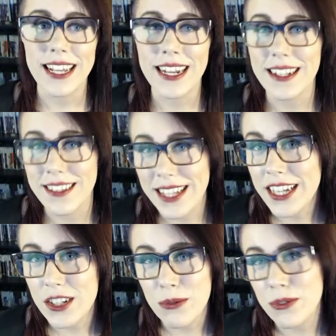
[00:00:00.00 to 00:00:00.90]
Yeah, as the
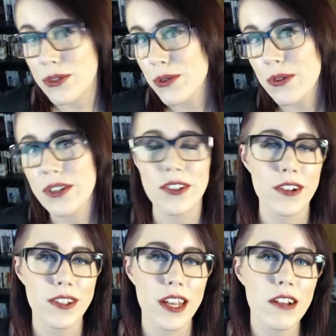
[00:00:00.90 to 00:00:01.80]
actual story
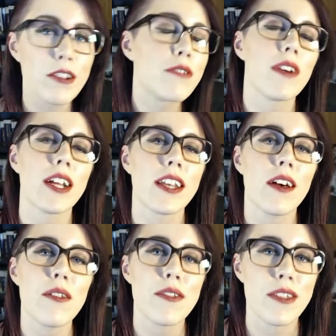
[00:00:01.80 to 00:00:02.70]
starts out, you find
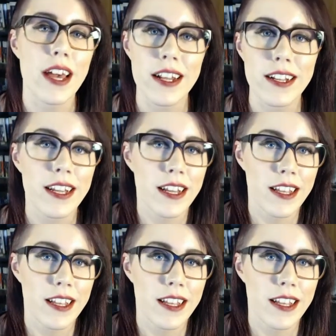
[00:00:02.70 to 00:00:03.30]
out that